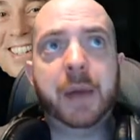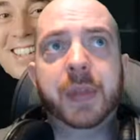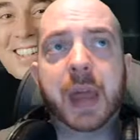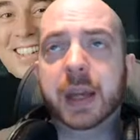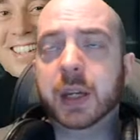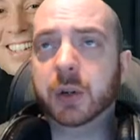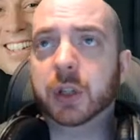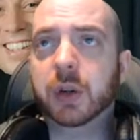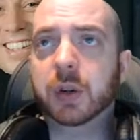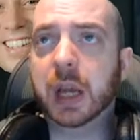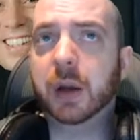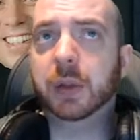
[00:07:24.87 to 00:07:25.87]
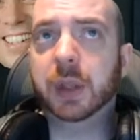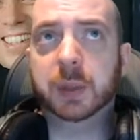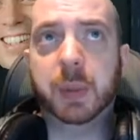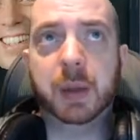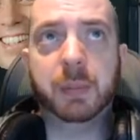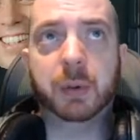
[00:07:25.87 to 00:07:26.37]
their new studio that's
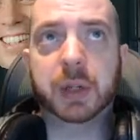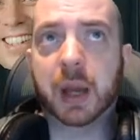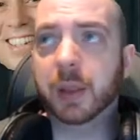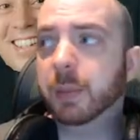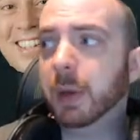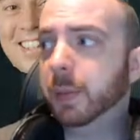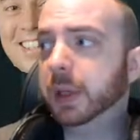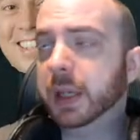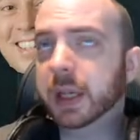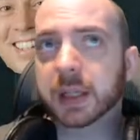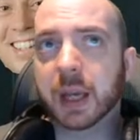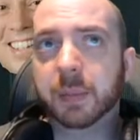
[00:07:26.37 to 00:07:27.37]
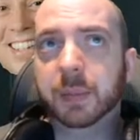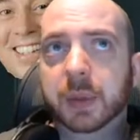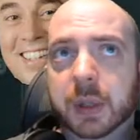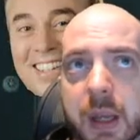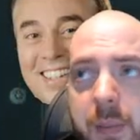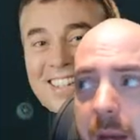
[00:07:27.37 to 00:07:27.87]
being built out at the moment is
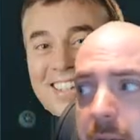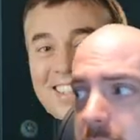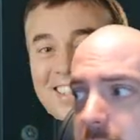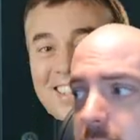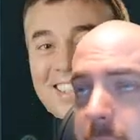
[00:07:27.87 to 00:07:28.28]
in Manchester is